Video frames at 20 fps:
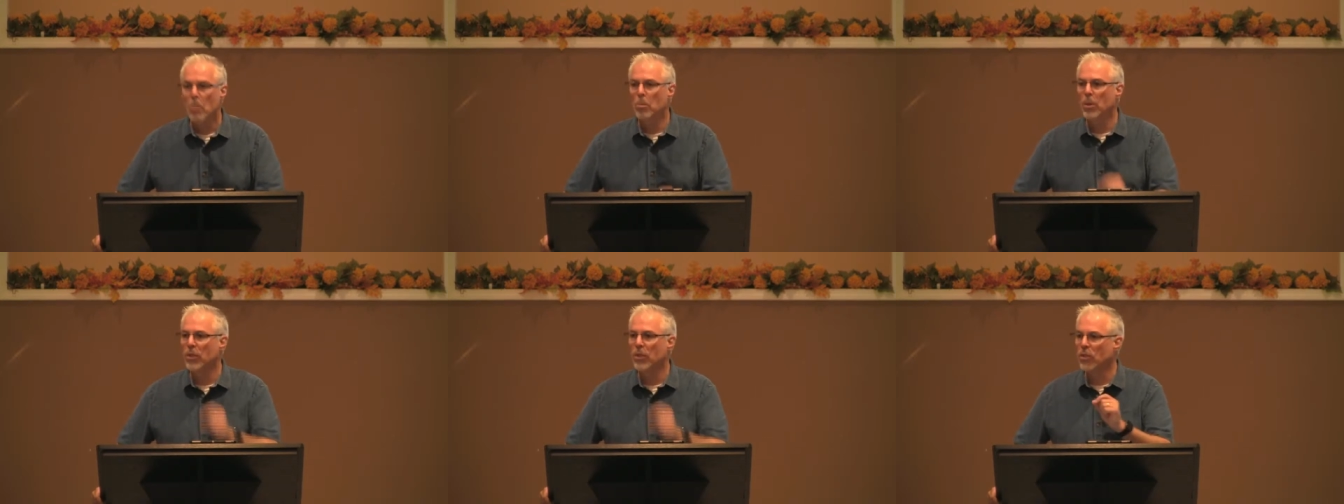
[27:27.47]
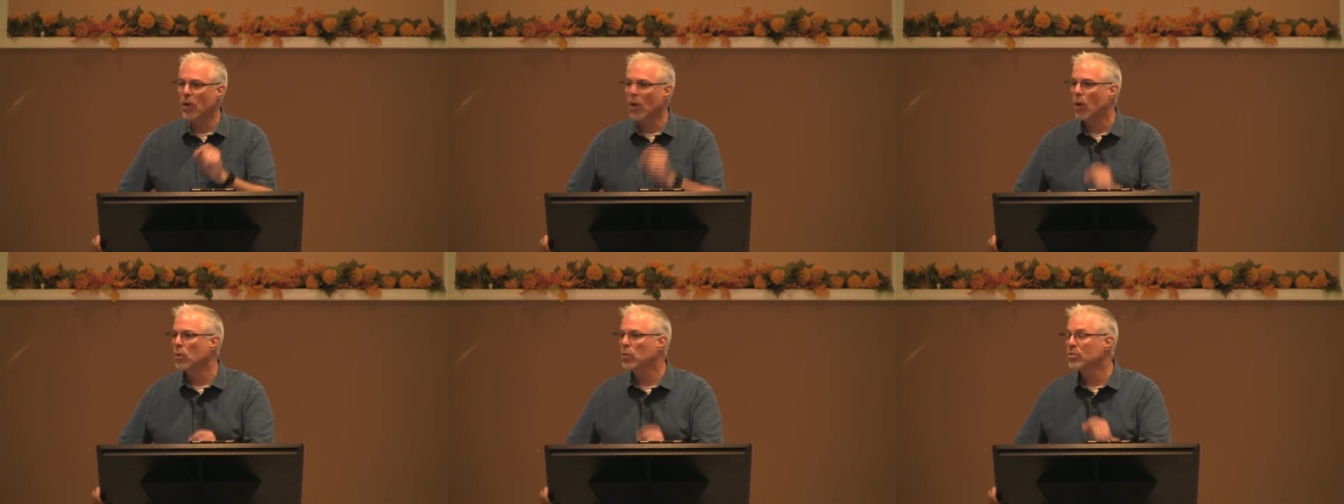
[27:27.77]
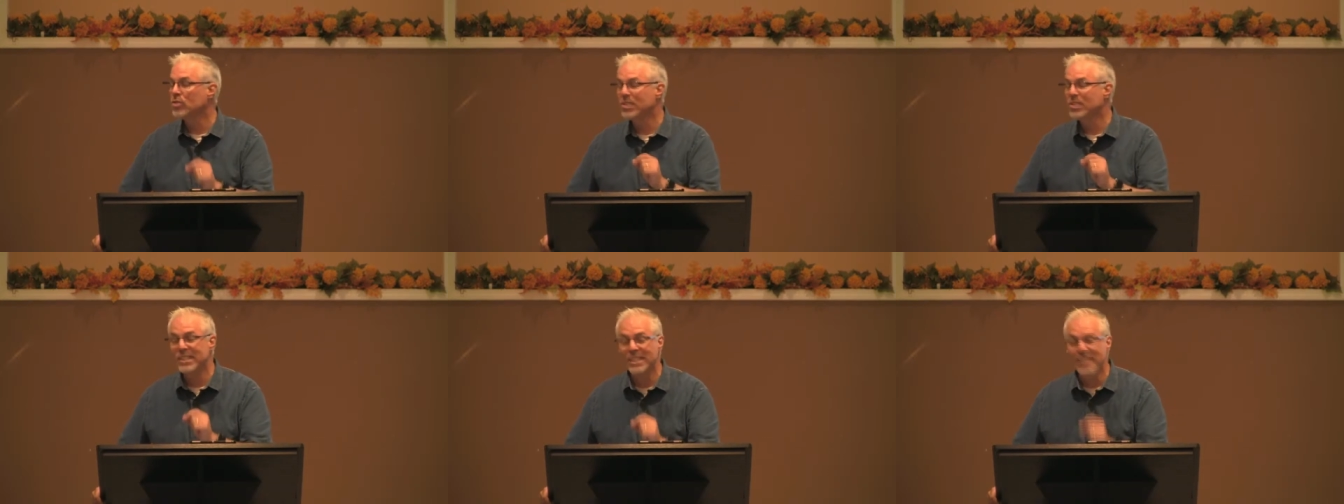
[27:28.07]
but
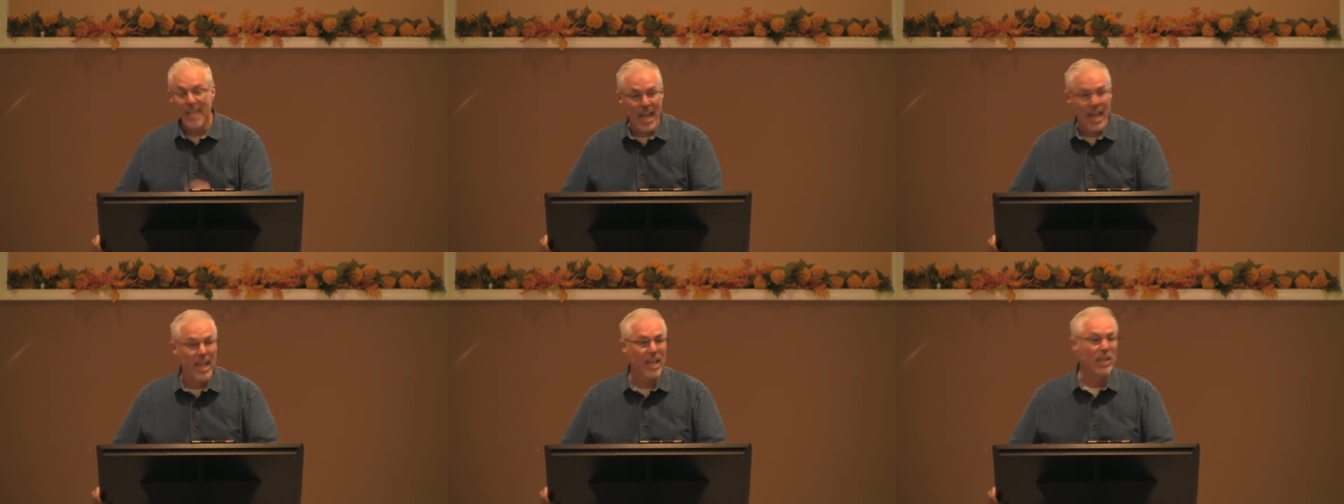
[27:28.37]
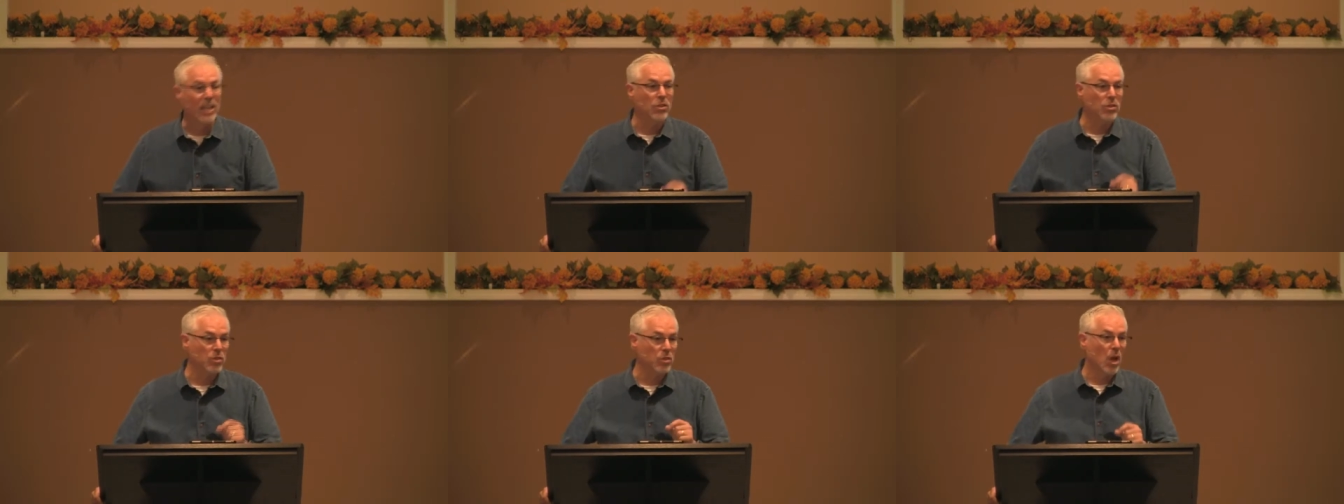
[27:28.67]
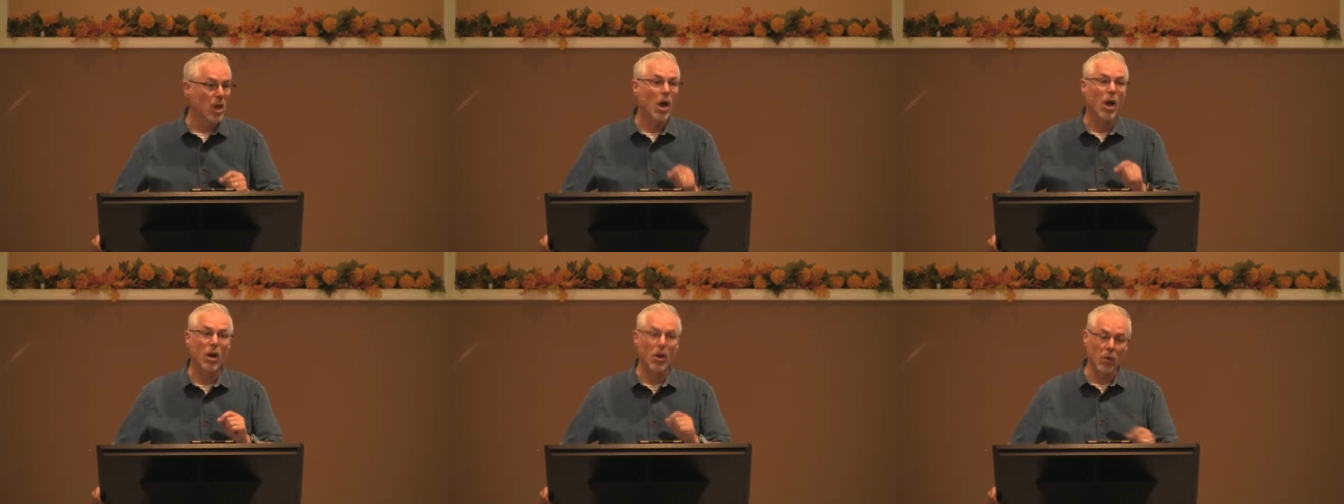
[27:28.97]
those days
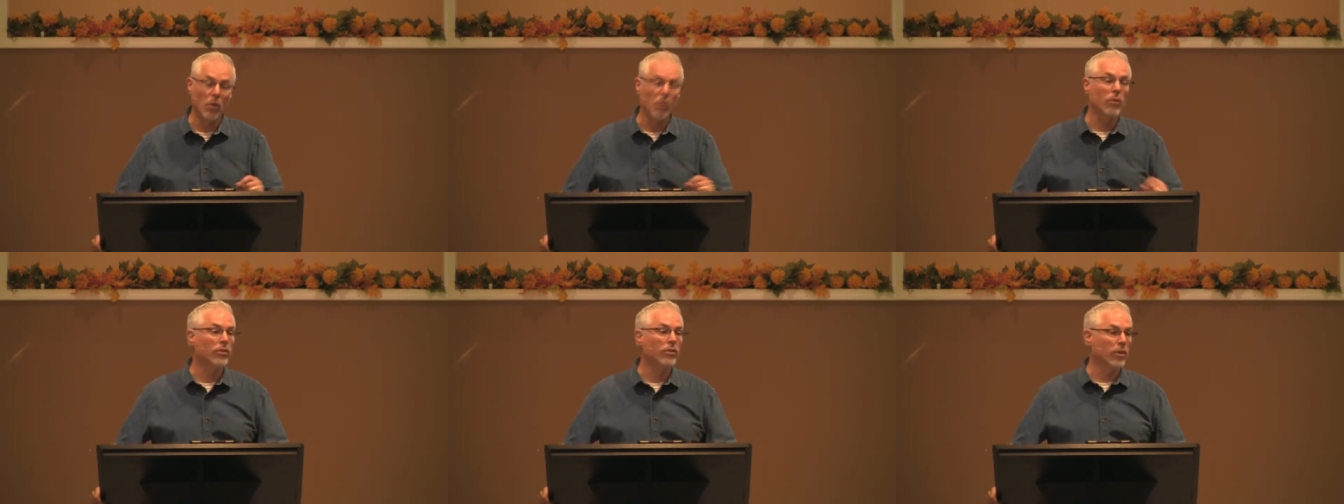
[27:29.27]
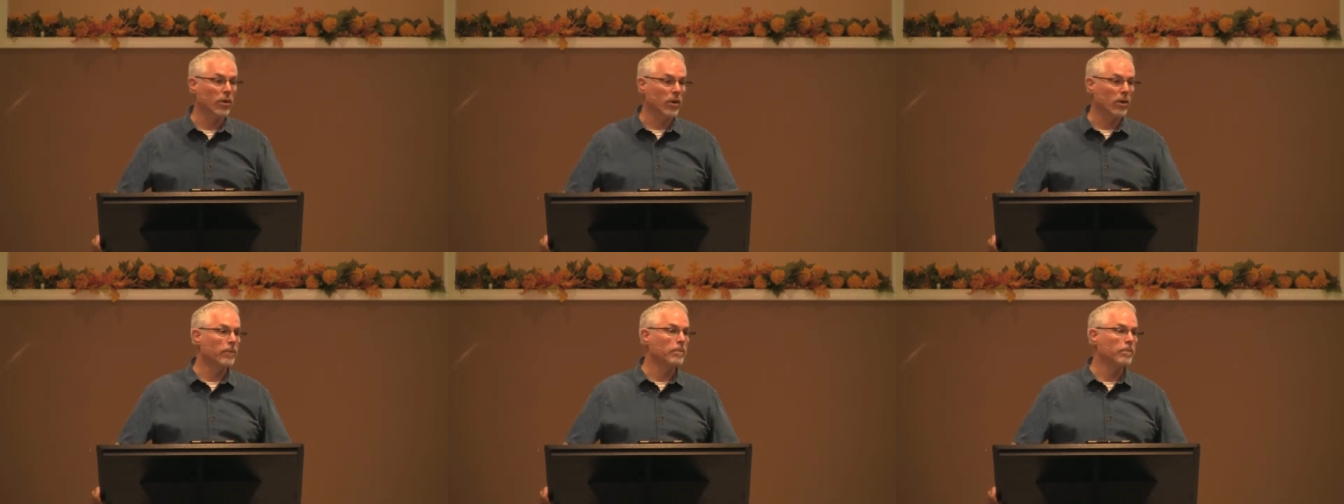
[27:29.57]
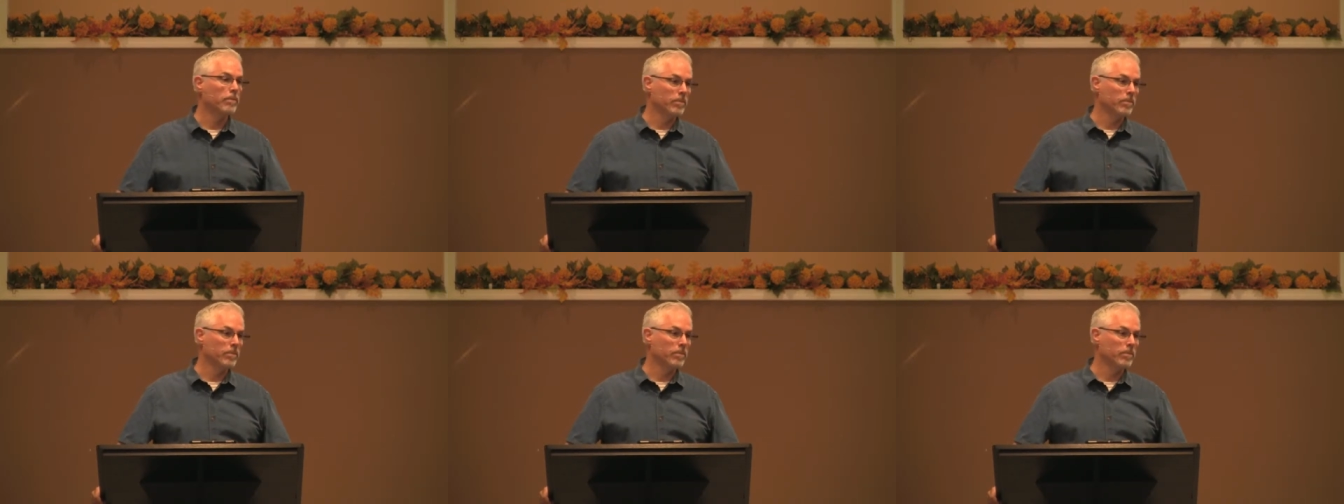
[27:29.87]
are over.